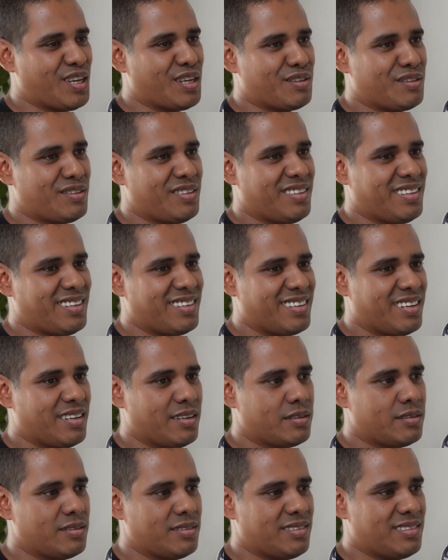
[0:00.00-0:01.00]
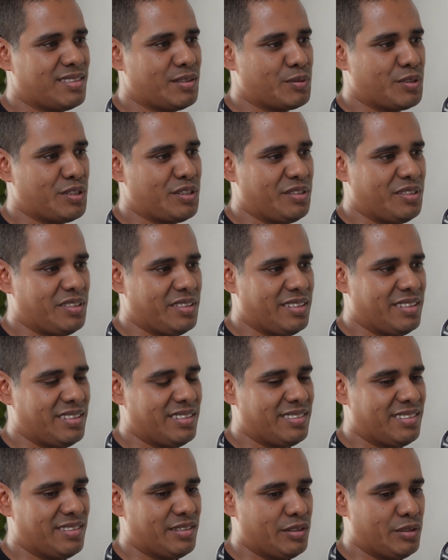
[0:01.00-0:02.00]
I think I understand what you're
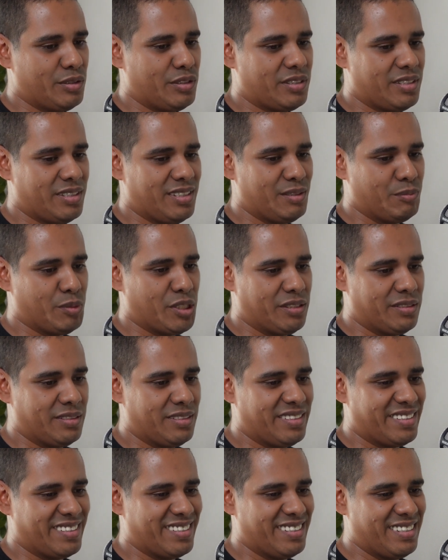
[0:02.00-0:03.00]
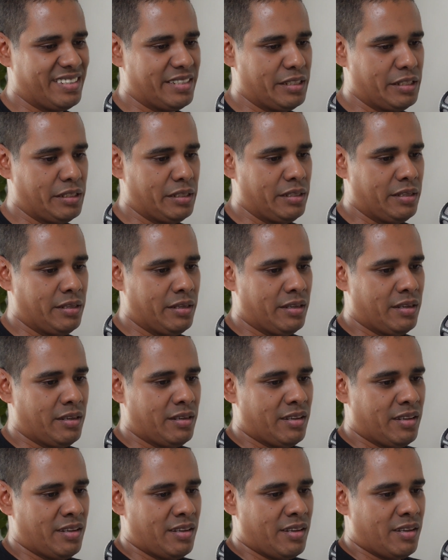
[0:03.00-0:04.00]
saying. So you're saying basically
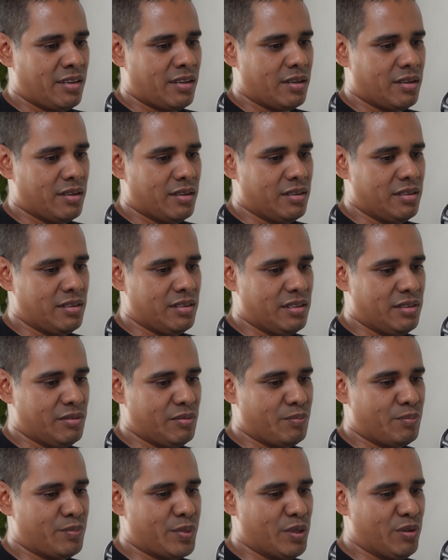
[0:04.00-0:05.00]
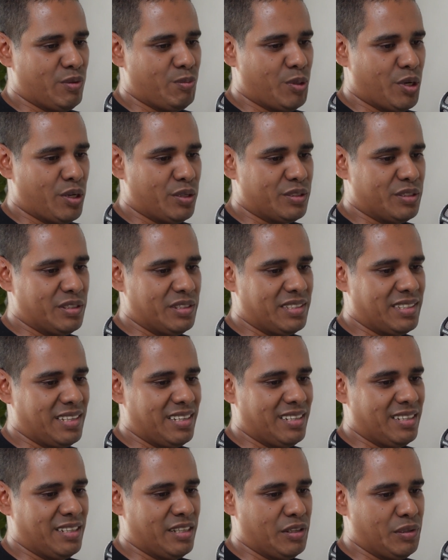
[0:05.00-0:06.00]
both partners
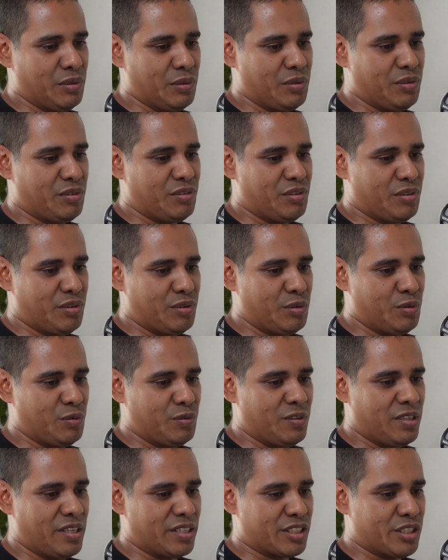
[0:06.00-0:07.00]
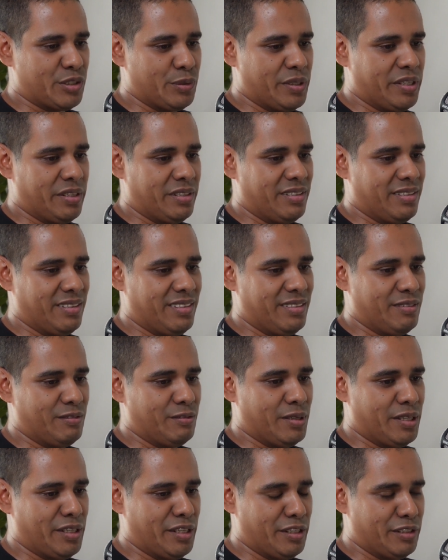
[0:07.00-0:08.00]
can go through fluctuating
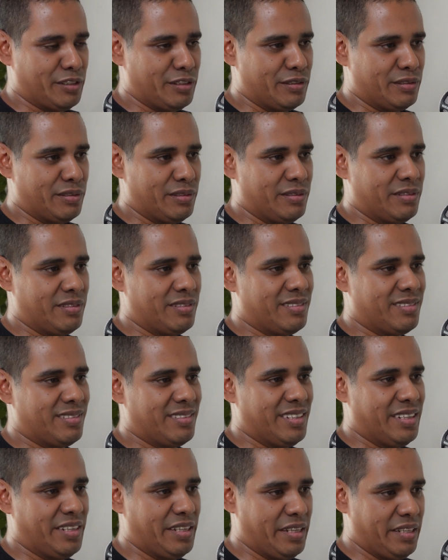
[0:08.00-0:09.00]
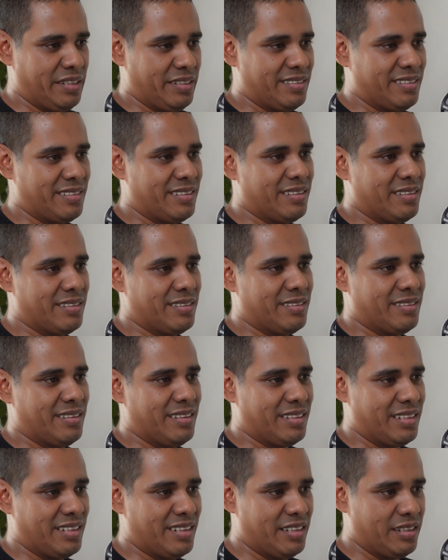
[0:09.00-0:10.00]
financial needs
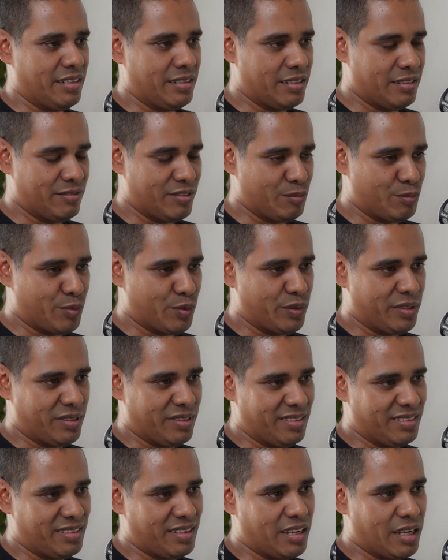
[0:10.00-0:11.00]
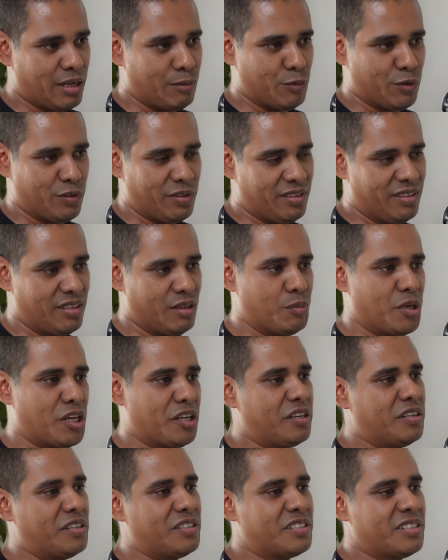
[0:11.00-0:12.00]
at any given point in time within their
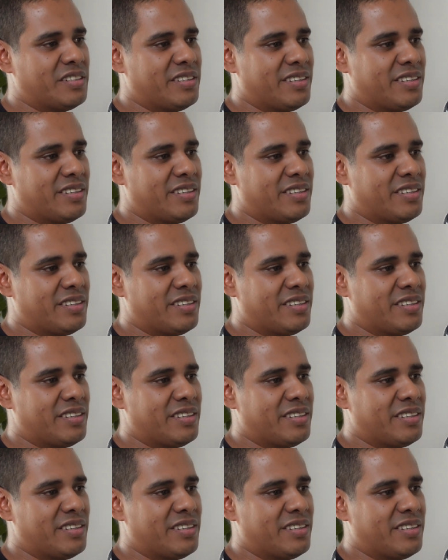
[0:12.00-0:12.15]
marriage.